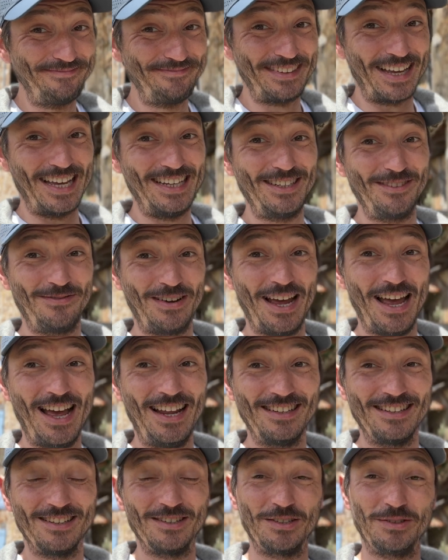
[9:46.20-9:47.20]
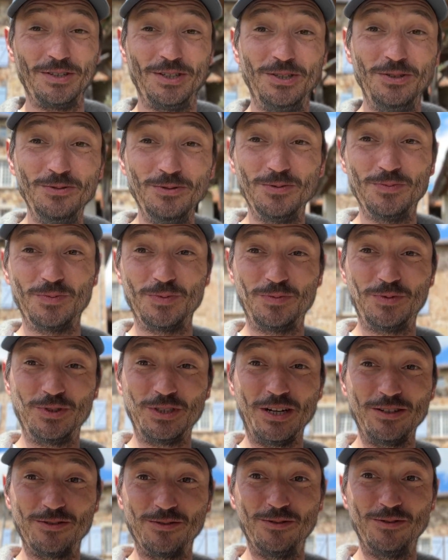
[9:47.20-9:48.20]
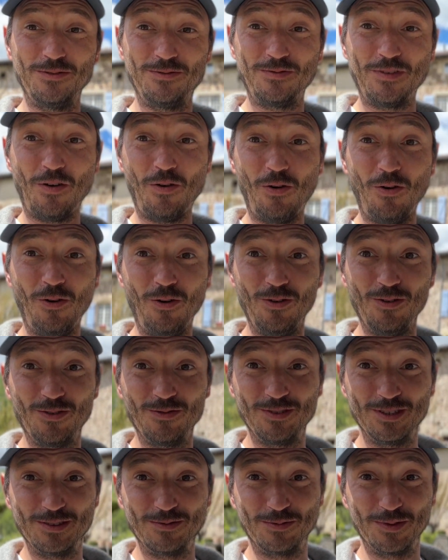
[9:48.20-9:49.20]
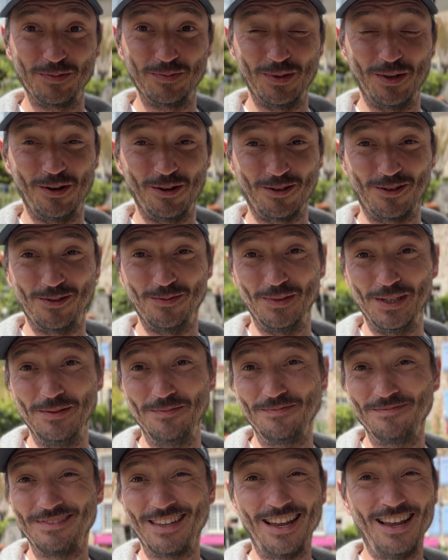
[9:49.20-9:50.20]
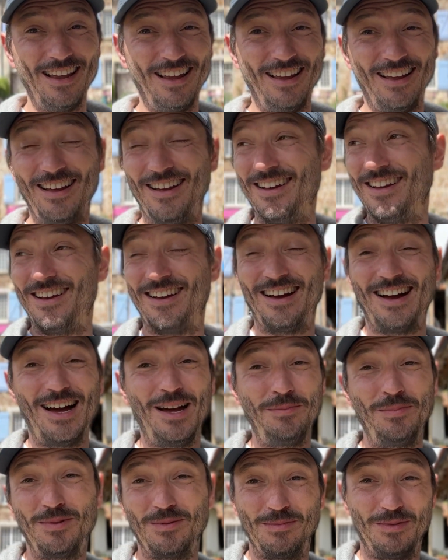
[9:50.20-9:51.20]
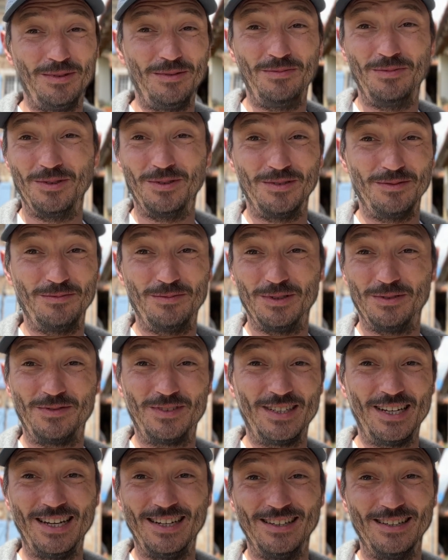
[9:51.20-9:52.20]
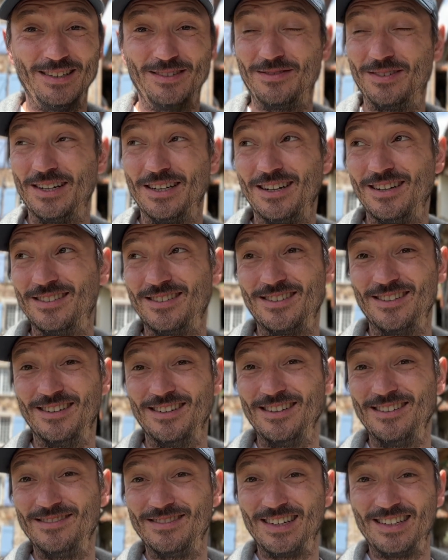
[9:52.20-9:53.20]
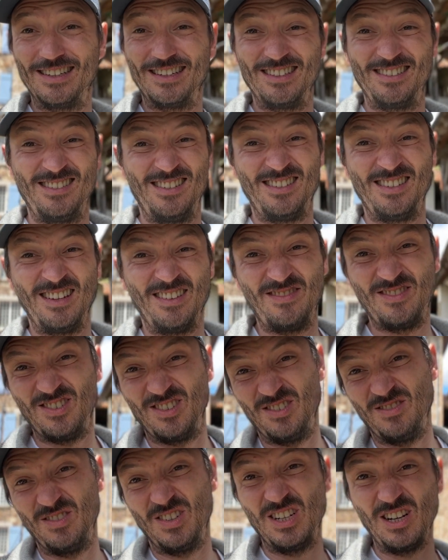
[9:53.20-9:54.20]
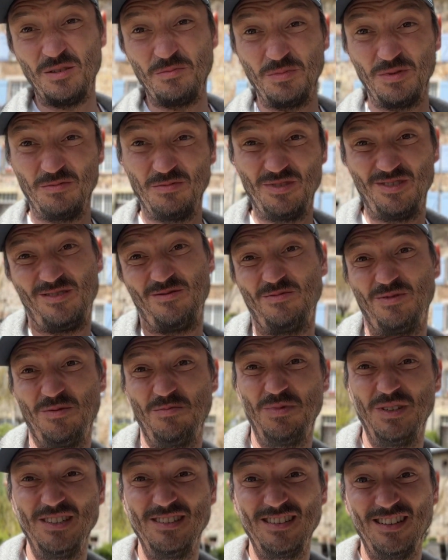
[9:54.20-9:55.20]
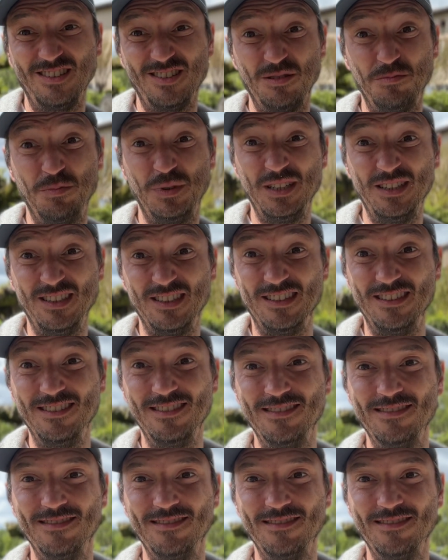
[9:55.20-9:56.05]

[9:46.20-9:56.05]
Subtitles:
And if I had a huge chateau, if all of it would belong to me, I probably wouldn't sustain it financially, and I'd just have to give it up, which would be such a pity.